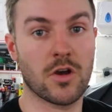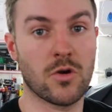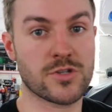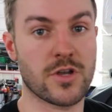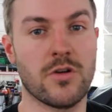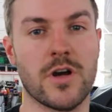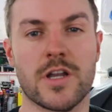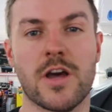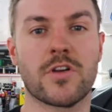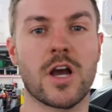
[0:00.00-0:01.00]
also got
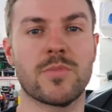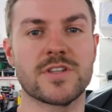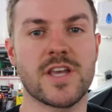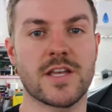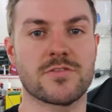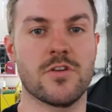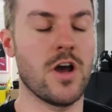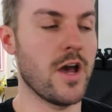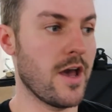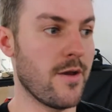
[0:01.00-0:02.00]
another couple of sets
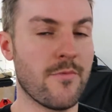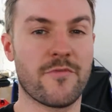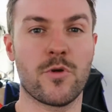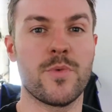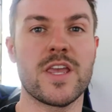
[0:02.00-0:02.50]
from